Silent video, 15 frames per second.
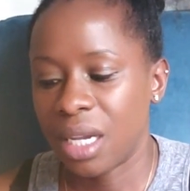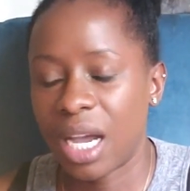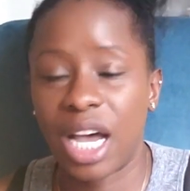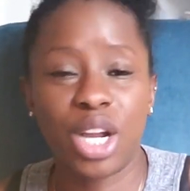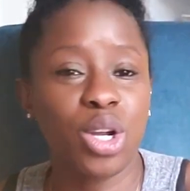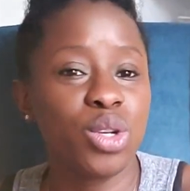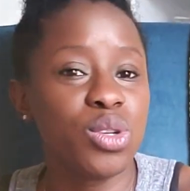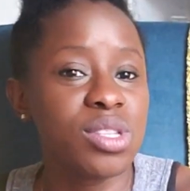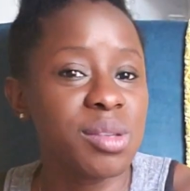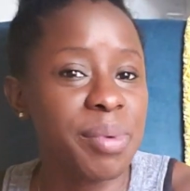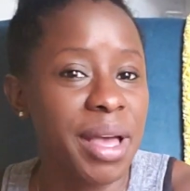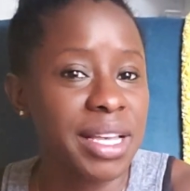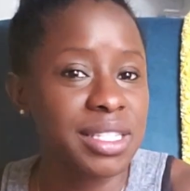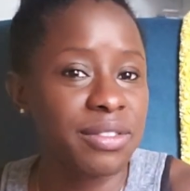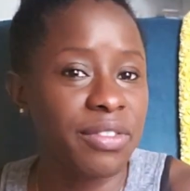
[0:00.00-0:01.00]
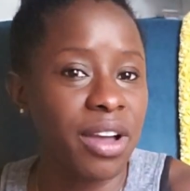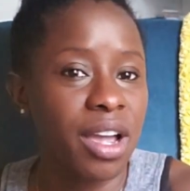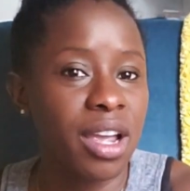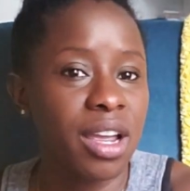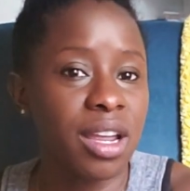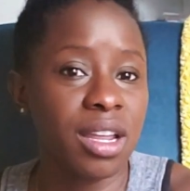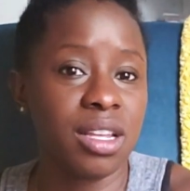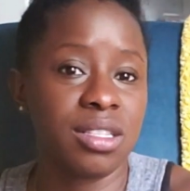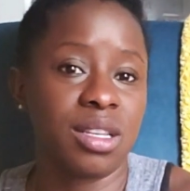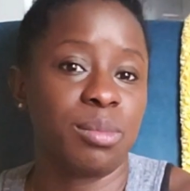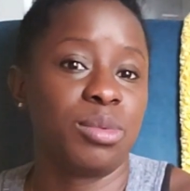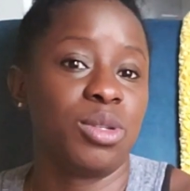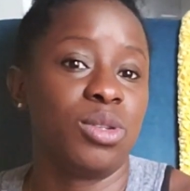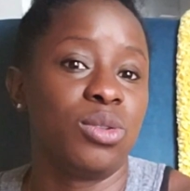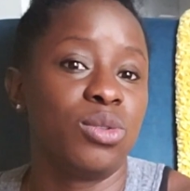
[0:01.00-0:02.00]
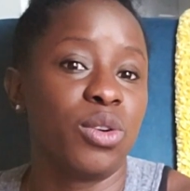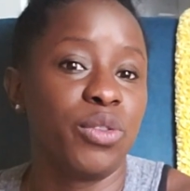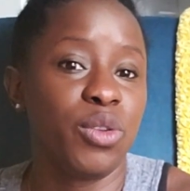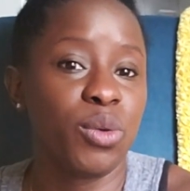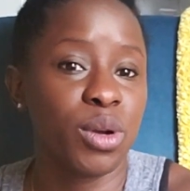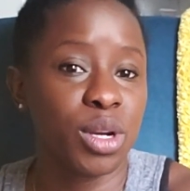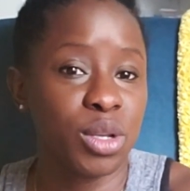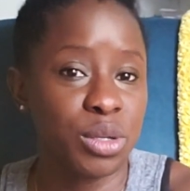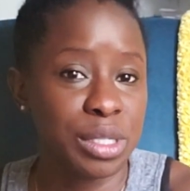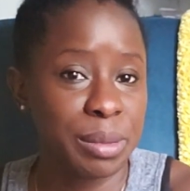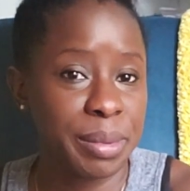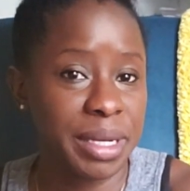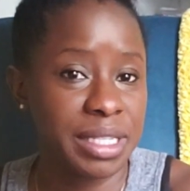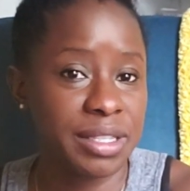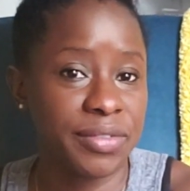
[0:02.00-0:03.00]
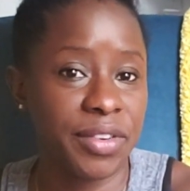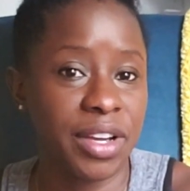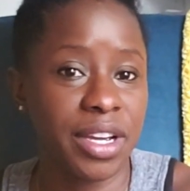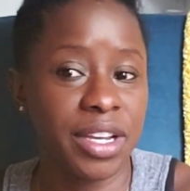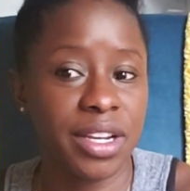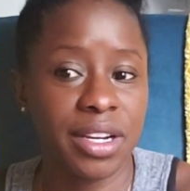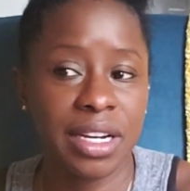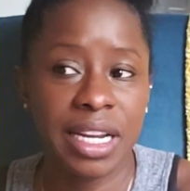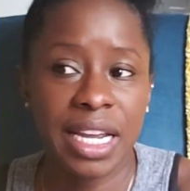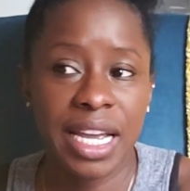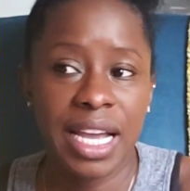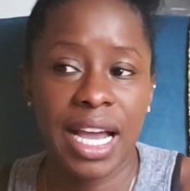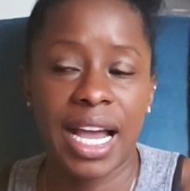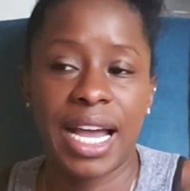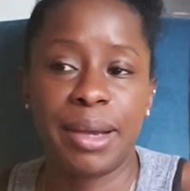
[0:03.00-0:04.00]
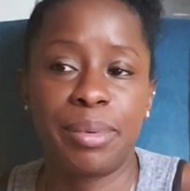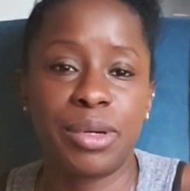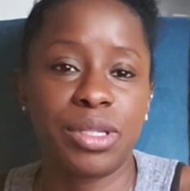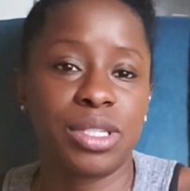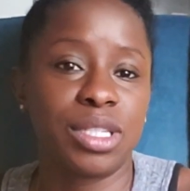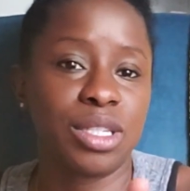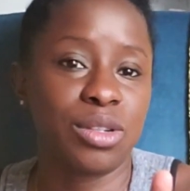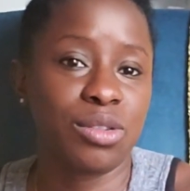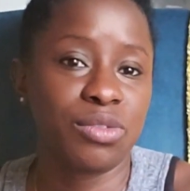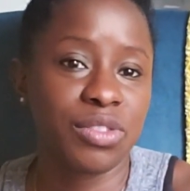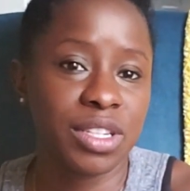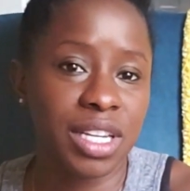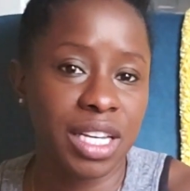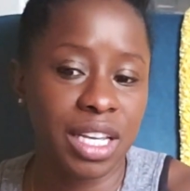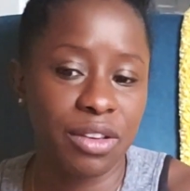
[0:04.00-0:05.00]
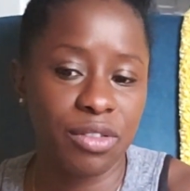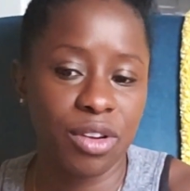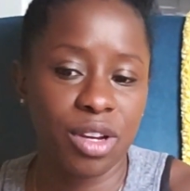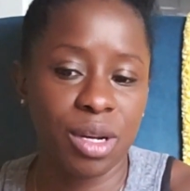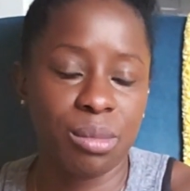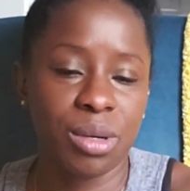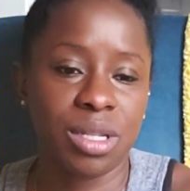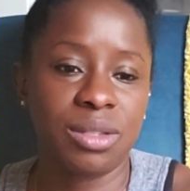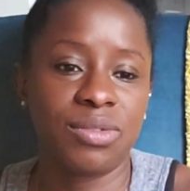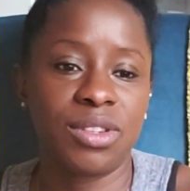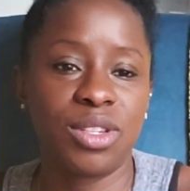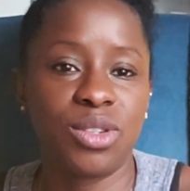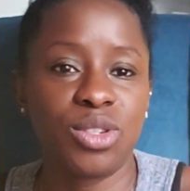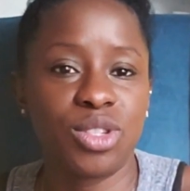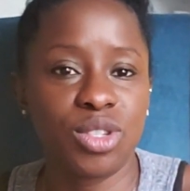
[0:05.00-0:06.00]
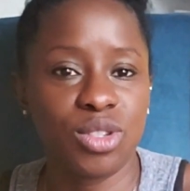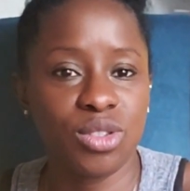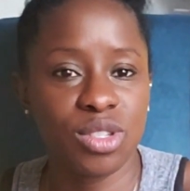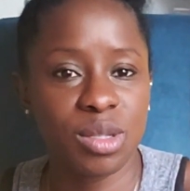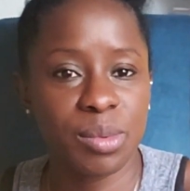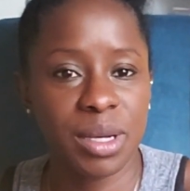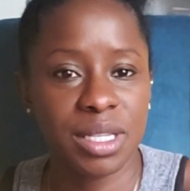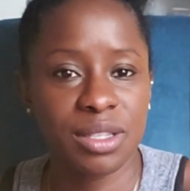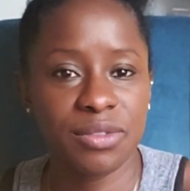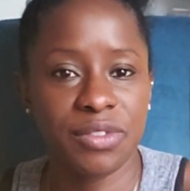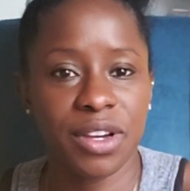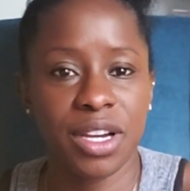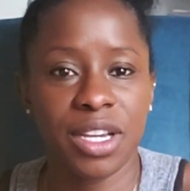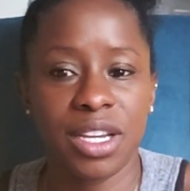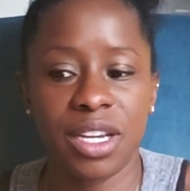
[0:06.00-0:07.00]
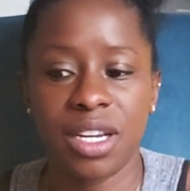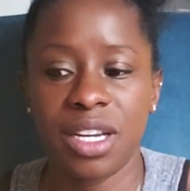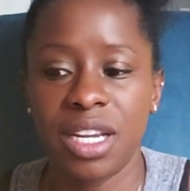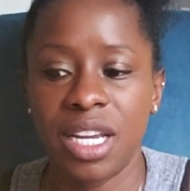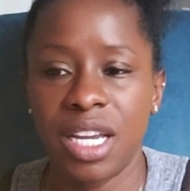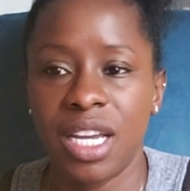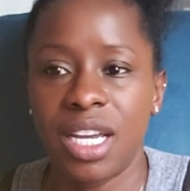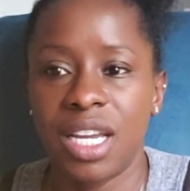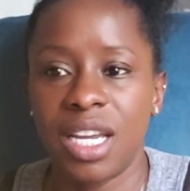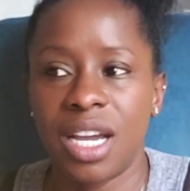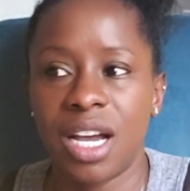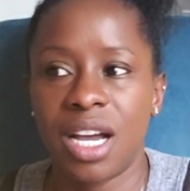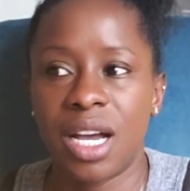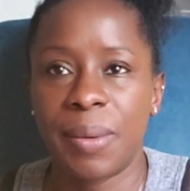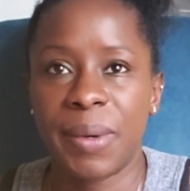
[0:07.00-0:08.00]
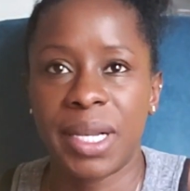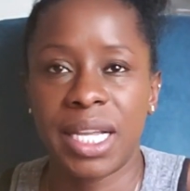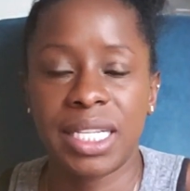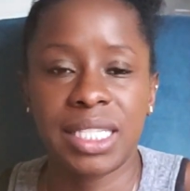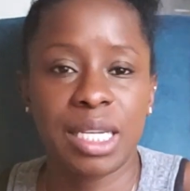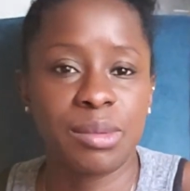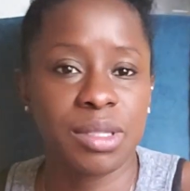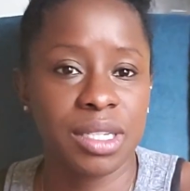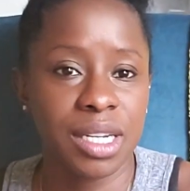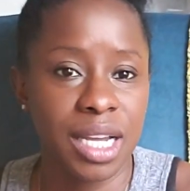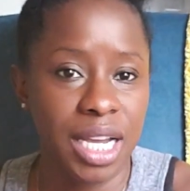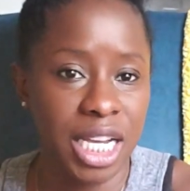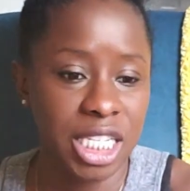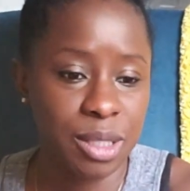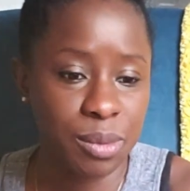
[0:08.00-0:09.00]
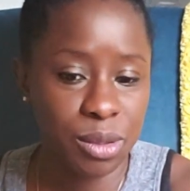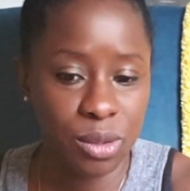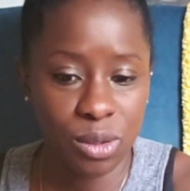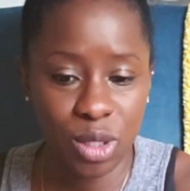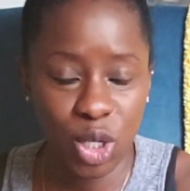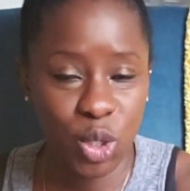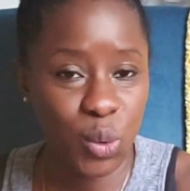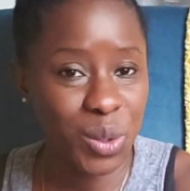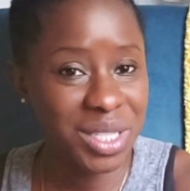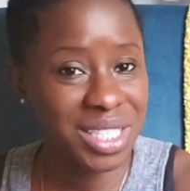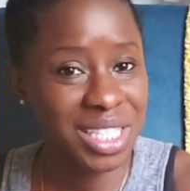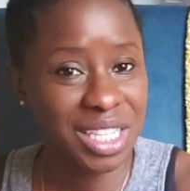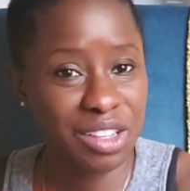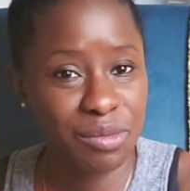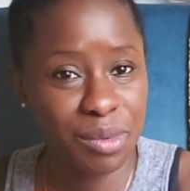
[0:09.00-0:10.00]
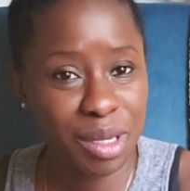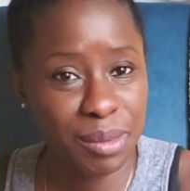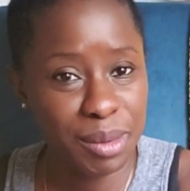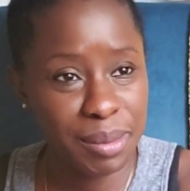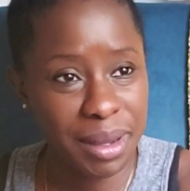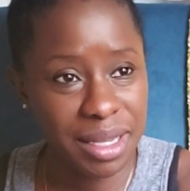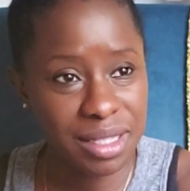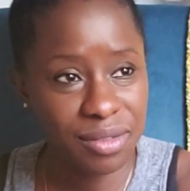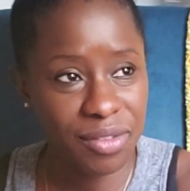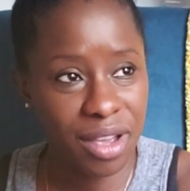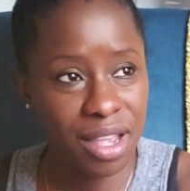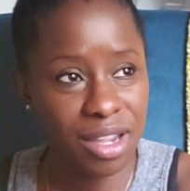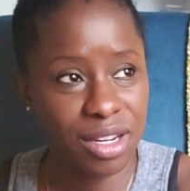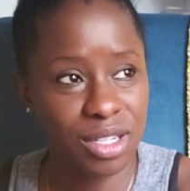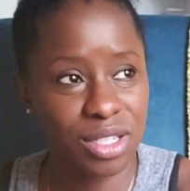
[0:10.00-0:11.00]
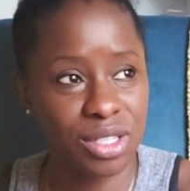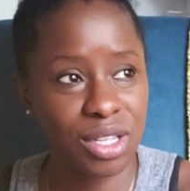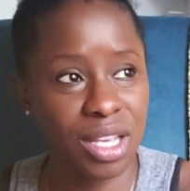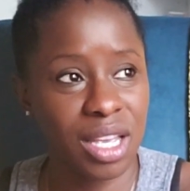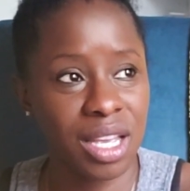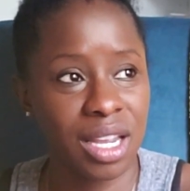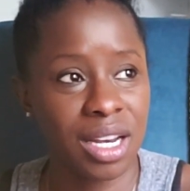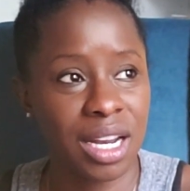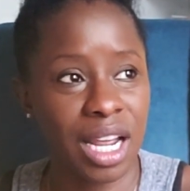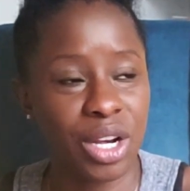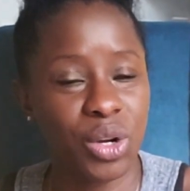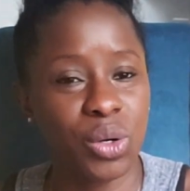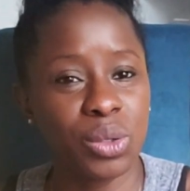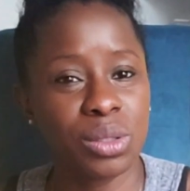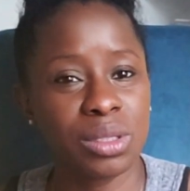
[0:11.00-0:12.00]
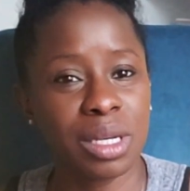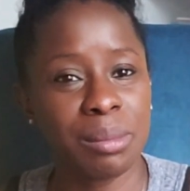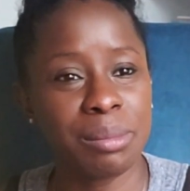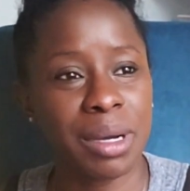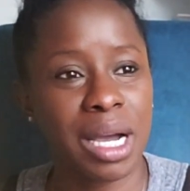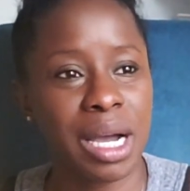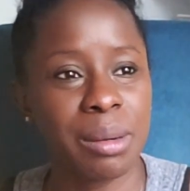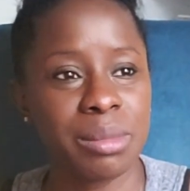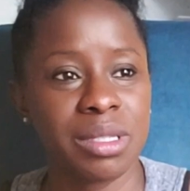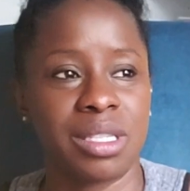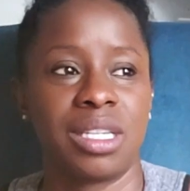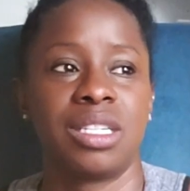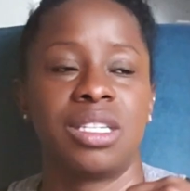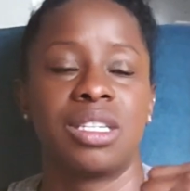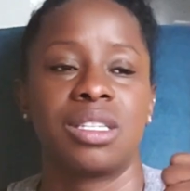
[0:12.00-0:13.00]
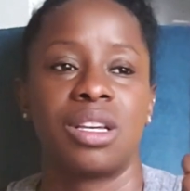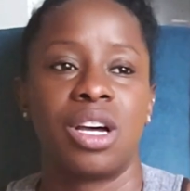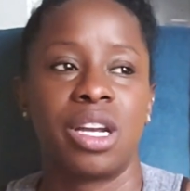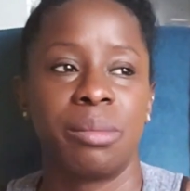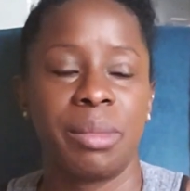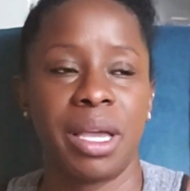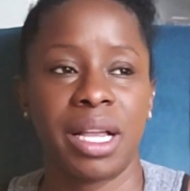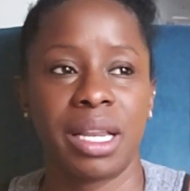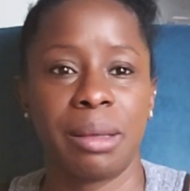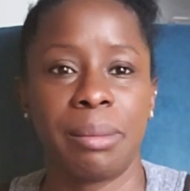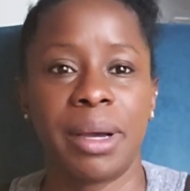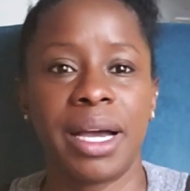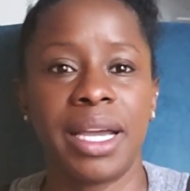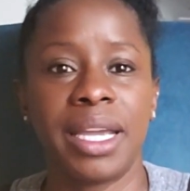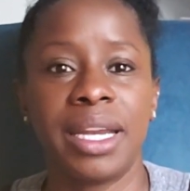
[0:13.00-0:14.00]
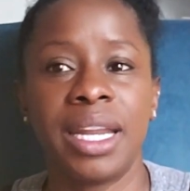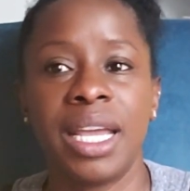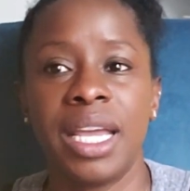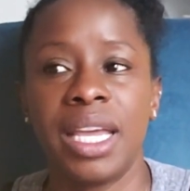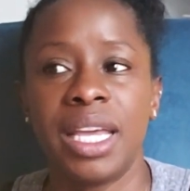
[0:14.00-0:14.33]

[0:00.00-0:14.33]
I don't use a pacifier. It's up to you if you want to use a pacifier. I personally don't feel like if you're gonna breastfeed, you should use a pacifier. A lot of times in a hospital, they're quick to give baby pacifiers, and I know some moms, they just automatically buy it,